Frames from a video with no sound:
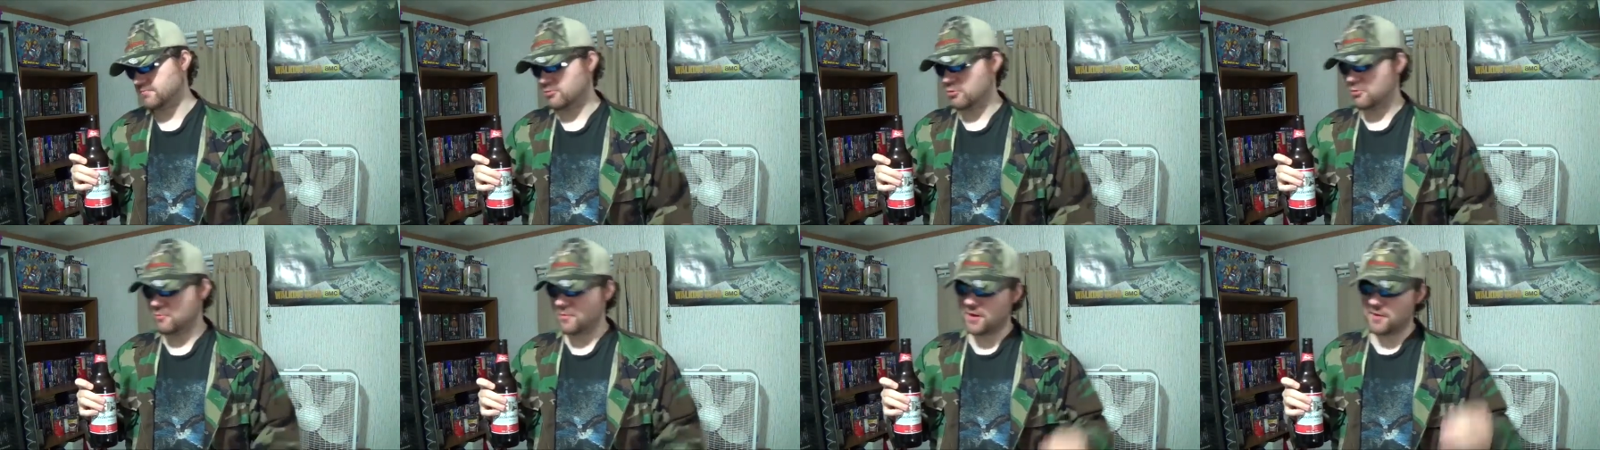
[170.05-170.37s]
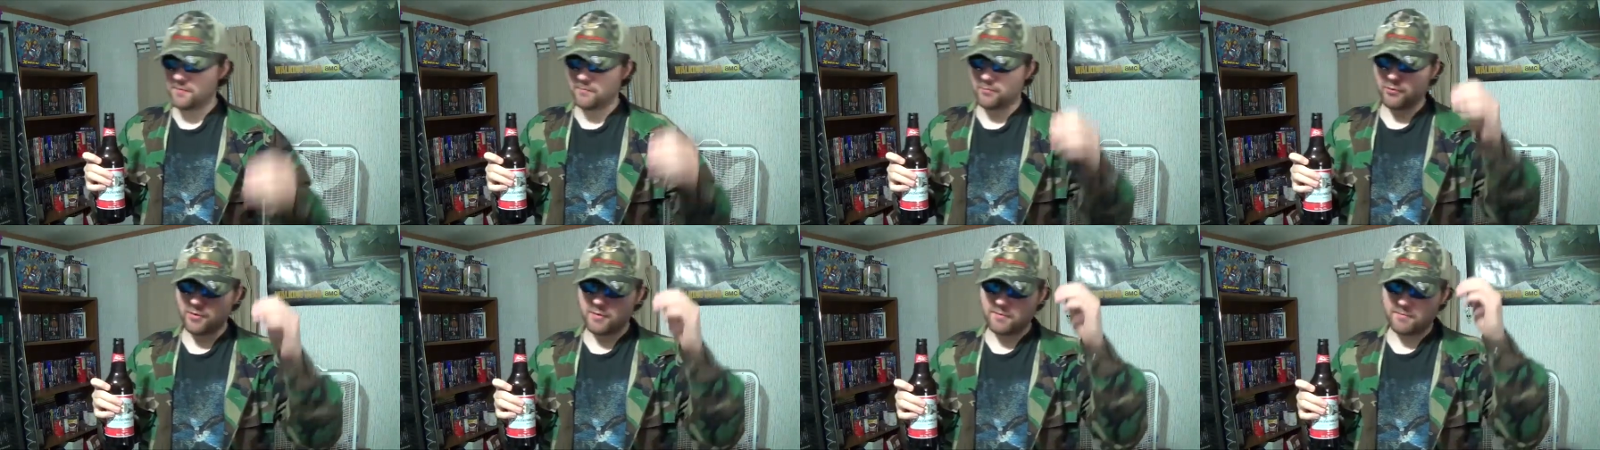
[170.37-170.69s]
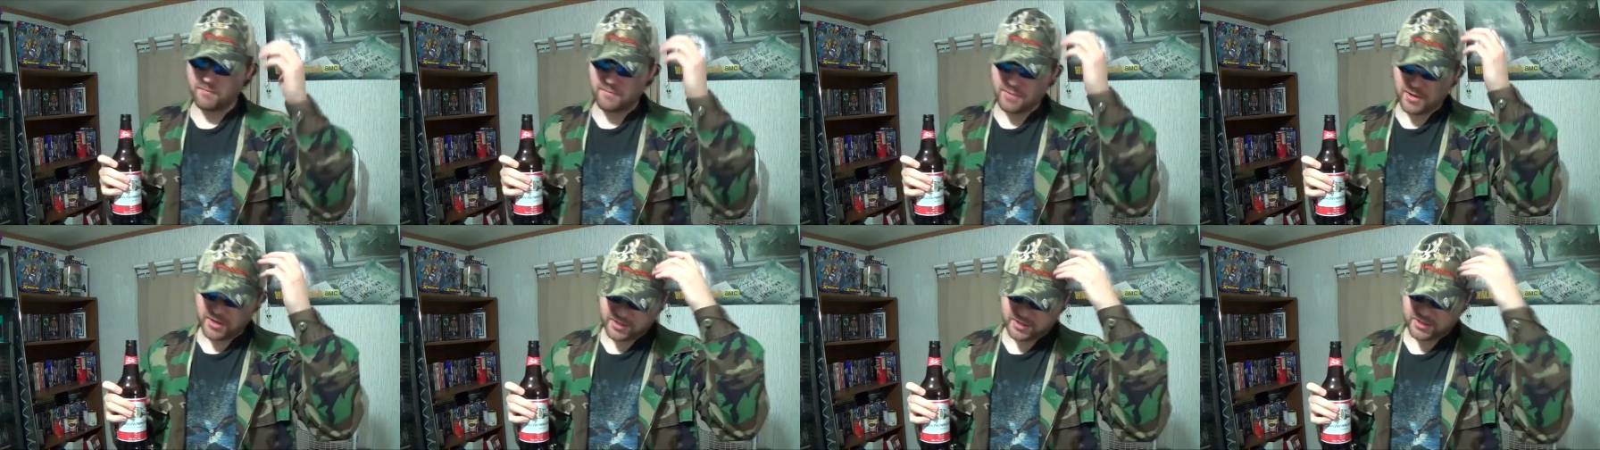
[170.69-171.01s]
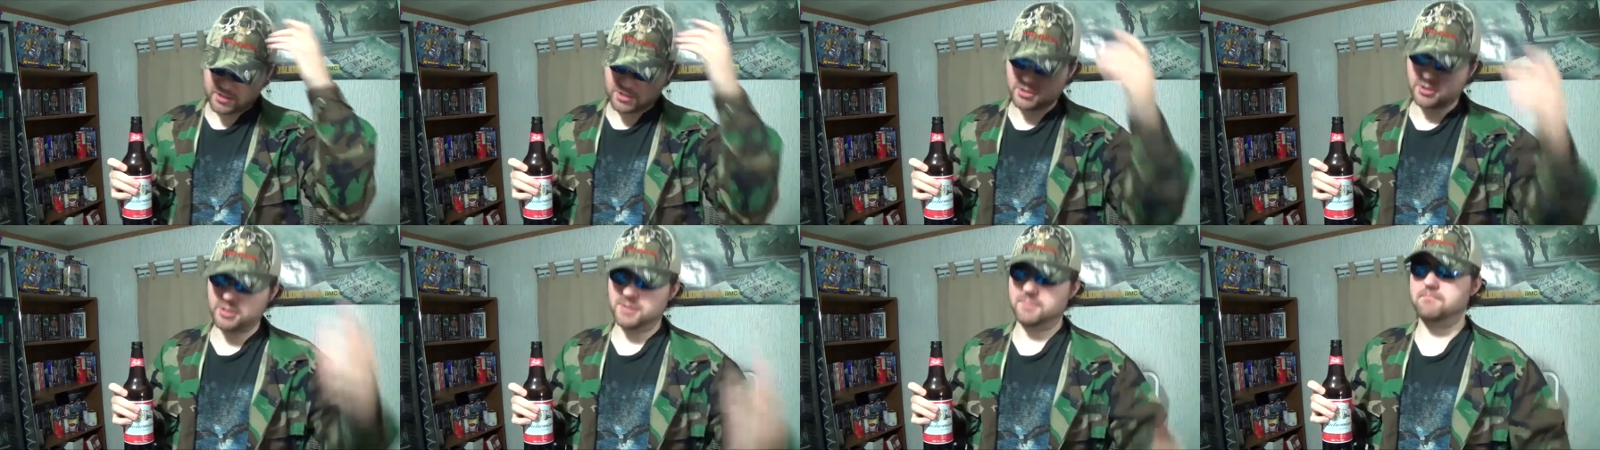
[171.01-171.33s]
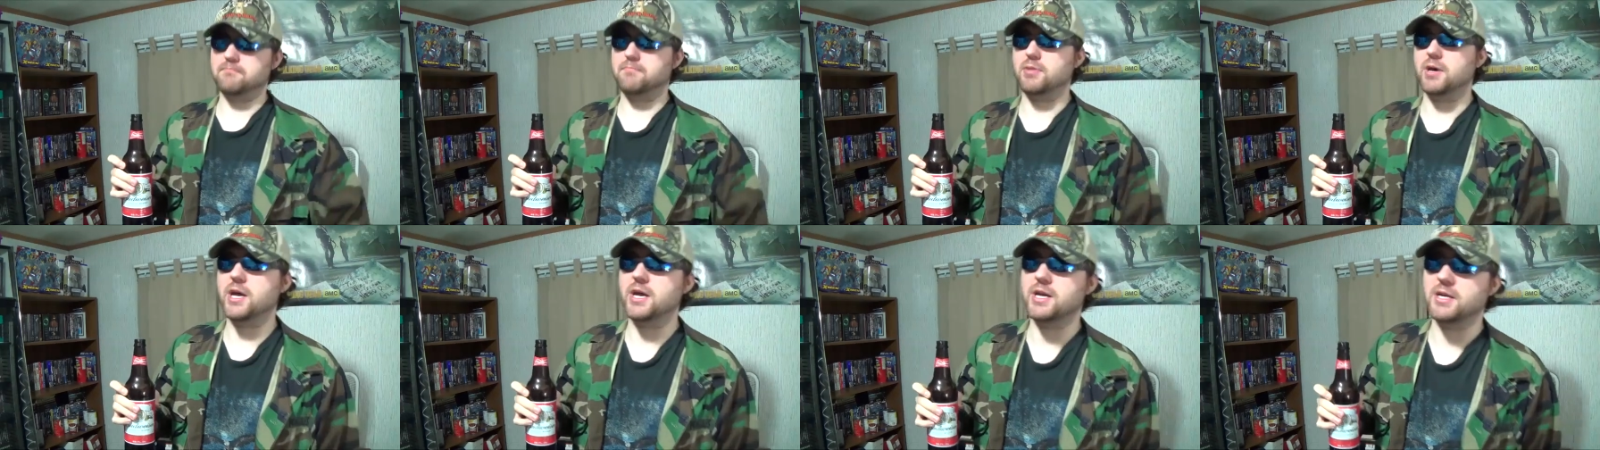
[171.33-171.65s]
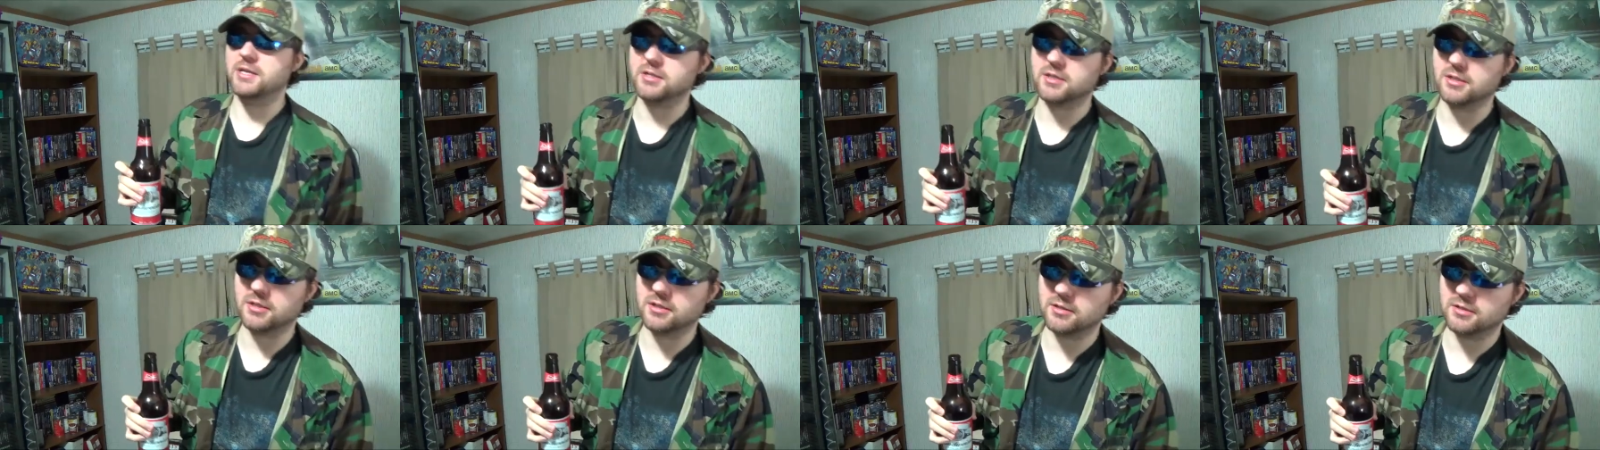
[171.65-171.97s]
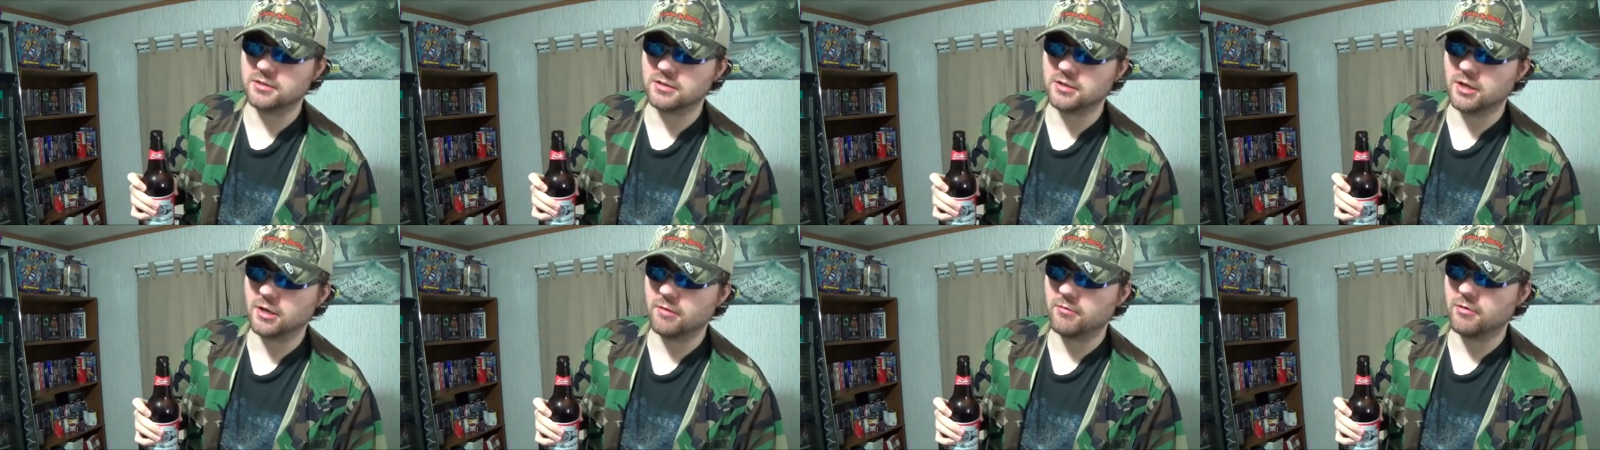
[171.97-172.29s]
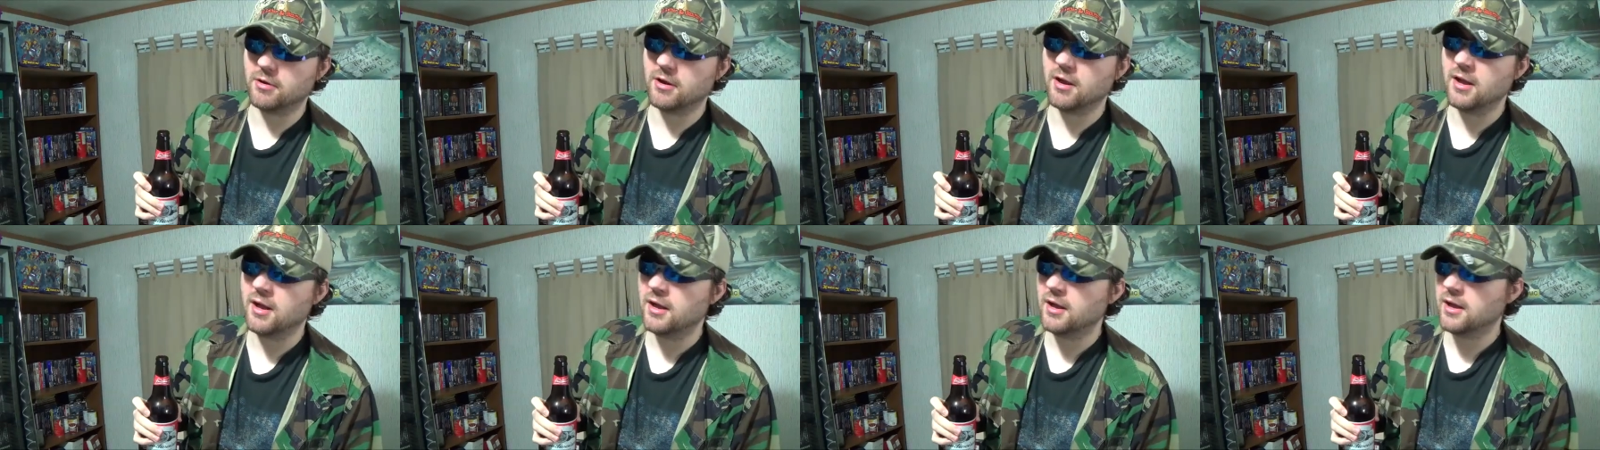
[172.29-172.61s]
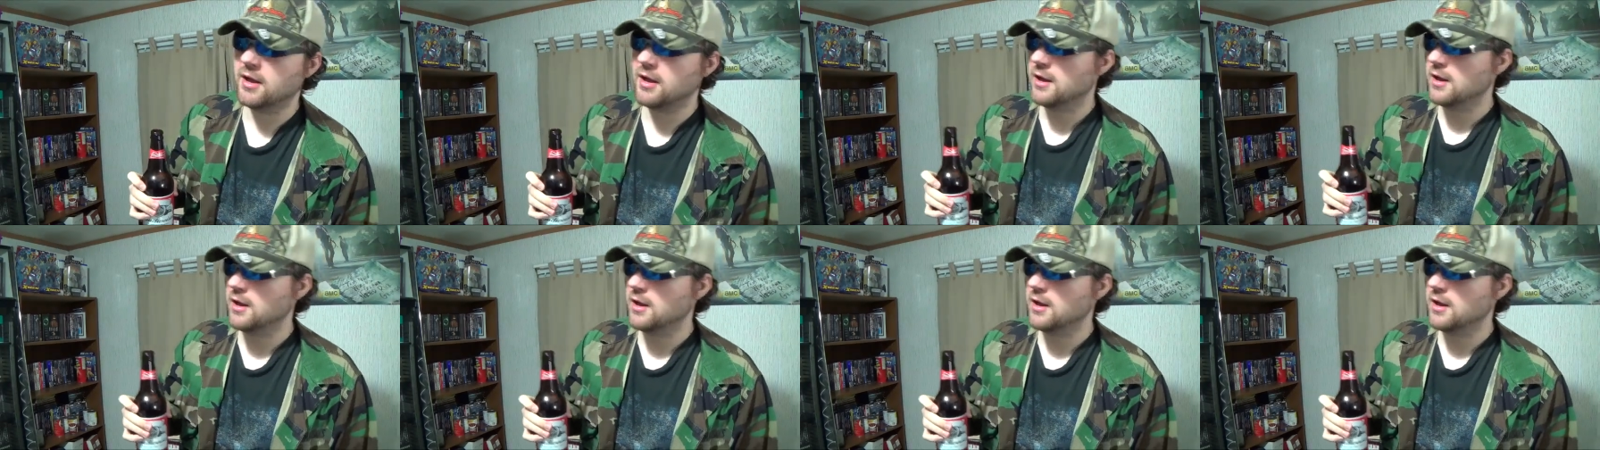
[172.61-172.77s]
remembering bits and pieces of it.